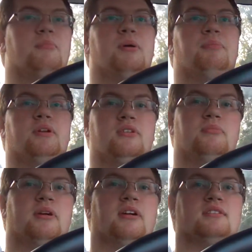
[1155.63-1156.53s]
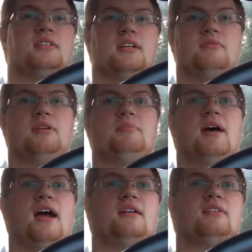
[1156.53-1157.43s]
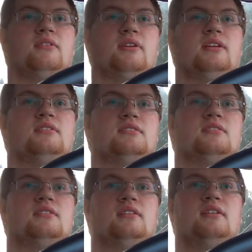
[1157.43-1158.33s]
but put new bearings in and repacked the grease